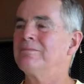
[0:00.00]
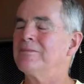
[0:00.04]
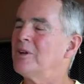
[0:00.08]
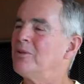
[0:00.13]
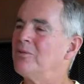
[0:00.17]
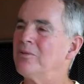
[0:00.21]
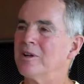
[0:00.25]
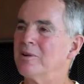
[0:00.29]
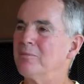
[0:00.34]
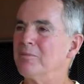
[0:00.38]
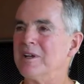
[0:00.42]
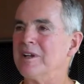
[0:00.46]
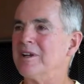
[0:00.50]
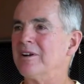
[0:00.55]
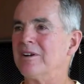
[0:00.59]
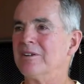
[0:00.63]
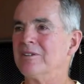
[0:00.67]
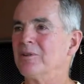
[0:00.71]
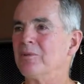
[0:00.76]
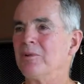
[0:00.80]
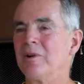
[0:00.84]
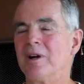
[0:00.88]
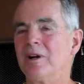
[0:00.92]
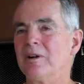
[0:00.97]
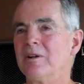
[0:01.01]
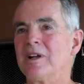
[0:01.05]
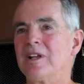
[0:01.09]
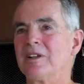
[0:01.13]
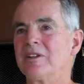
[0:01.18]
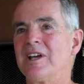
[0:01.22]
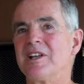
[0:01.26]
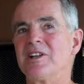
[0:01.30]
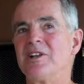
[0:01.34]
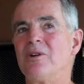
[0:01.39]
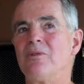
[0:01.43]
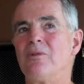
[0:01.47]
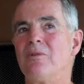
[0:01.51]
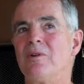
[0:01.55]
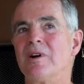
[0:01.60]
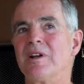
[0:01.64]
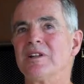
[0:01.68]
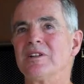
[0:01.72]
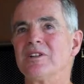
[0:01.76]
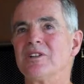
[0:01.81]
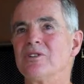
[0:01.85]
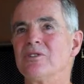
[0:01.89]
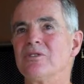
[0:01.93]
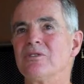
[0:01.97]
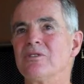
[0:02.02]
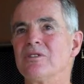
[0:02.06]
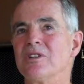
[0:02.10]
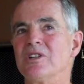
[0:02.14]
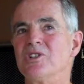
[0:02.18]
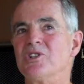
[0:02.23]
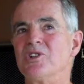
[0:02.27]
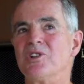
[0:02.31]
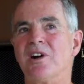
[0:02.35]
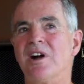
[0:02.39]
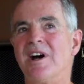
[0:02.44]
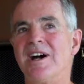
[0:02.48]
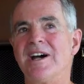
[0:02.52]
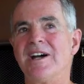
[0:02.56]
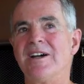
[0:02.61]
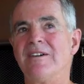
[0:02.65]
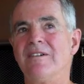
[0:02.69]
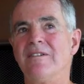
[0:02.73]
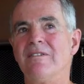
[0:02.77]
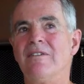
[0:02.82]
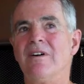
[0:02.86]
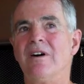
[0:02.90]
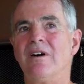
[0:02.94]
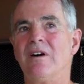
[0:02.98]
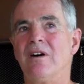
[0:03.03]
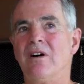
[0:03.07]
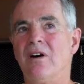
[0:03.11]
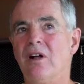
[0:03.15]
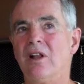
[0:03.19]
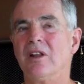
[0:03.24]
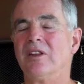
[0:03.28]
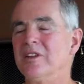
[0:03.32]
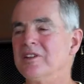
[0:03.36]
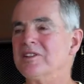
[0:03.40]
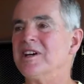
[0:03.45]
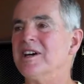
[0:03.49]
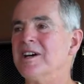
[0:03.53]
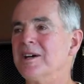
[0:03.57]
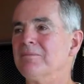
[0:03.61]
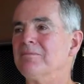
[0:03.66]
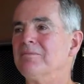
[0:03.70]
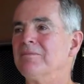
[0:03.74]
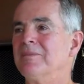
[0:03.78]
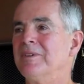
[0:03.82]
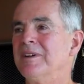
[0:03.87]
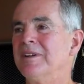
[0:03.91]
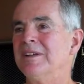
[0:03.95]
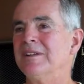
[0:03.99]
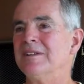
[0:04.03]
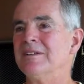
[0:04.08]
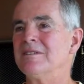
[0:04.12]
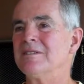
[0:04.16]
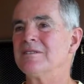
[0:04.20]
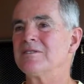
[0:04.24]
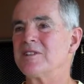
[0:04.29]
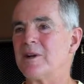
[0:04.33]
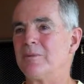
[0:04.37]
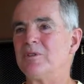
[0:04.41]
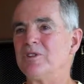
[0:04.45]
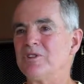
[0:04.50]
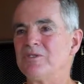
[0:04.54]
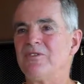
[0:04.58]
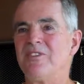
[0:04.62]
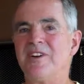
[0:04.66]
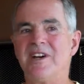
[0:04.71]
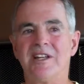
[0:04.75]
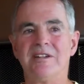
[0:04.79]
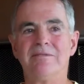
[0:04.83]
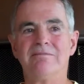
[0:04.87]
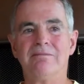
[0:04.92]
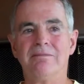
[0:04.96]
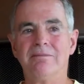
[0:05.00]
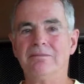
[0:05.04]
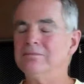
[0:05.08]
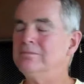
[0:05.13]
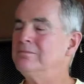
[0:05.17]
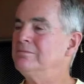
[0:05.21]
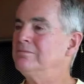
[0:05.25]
don't want to be here in the winter, because I don't want to do the drive all the time. Summer is fun,